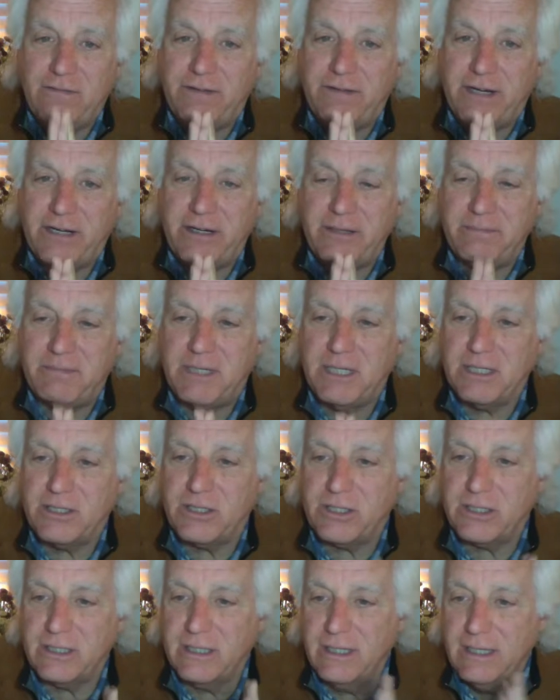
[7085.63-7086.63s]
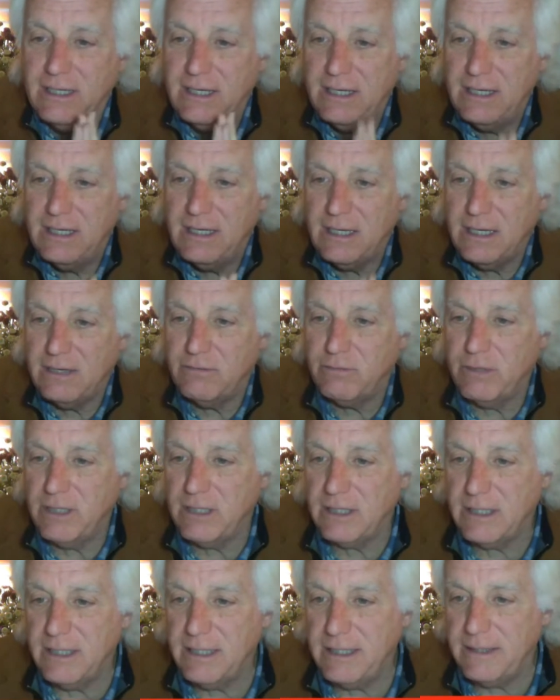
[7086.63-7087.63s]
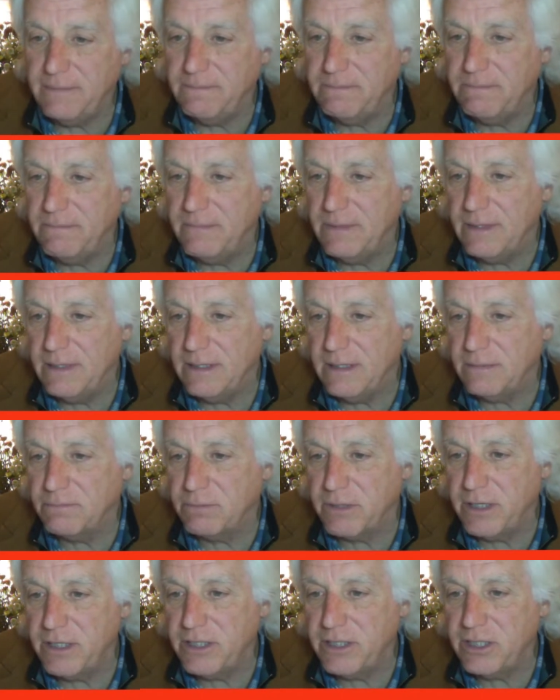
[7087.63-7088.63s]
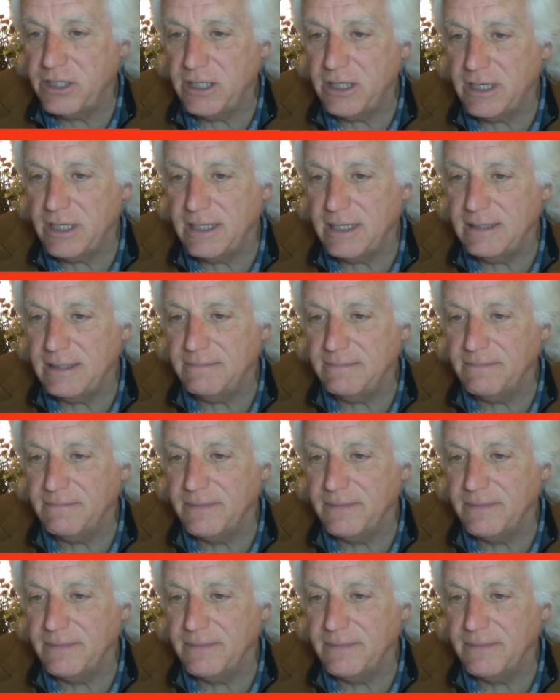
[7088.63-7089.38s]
very much. I really appreciate it.